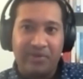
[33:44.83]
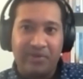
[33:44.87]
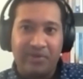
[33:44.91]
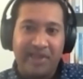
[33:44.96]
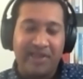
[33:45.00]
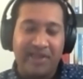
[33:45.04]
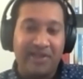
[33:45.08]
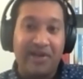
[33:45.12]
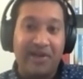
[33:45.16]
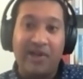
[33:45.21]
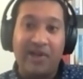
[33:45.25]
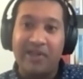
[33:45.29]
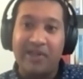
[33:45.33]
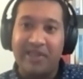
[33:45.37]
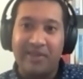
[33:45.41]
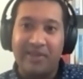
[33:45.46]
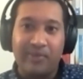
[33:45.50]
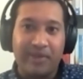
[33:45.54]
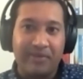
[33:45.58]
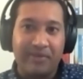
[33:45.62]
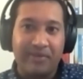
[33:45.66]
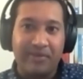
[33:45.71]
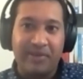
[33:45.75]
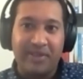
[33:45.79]
We can call it
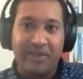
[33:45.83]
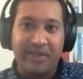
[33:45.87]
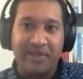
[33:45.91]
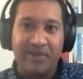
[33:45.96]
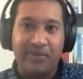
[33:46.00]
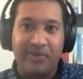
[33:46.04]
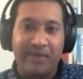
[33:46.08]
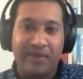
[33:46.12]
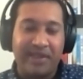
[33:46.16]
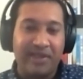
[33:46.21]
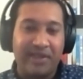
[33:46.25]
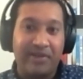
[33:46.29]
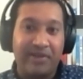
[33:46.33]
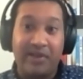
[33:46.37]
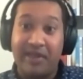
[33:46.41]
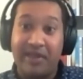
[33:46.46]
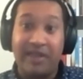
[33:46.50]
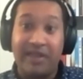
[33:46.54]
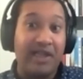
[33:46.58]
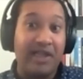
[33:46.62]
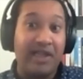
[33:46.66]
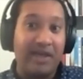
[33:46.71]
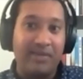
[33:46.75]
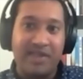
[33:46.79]
1.0, we can call it
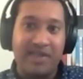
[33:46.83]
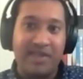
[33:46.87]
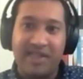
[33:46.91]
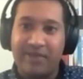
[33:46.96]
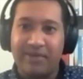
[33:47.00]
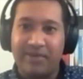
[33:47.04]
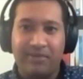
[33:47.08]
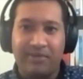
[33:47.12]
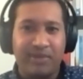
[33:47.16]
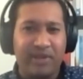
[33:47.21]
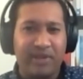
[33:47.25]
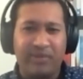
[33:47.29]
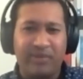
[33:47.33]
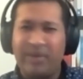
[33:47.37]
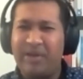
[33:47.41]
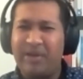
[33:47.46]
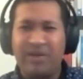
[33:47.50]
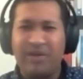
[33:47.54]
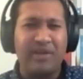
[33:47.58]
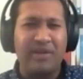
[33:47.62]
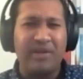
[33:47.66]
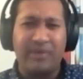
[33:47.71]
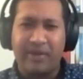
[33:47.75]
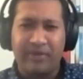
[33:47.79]
climate tech 1.0, we can
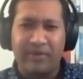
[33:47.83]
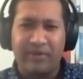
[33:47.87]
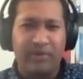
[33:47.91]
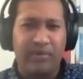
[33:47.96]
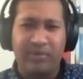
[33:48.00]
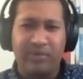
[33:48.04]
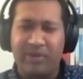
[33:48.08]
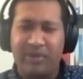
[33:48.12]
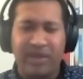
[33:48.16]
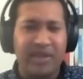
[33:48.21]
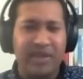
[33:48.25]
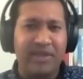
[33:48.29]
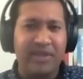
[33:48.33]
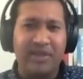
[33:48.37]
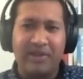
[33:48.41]
call it whatever we want.